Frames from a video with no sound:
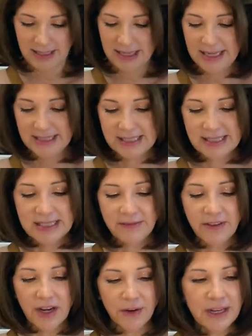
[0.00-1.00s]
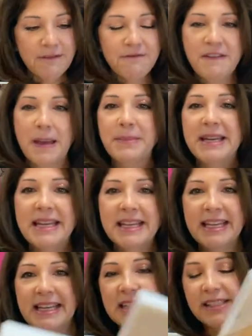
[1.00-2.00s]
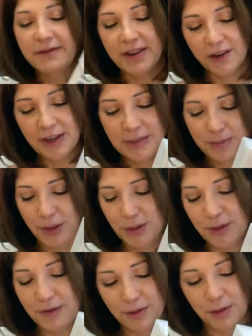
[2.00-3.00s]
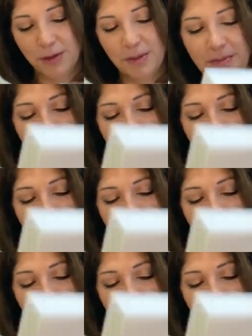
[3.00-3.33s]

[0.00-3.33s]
it's very feminine and it's very beautiful.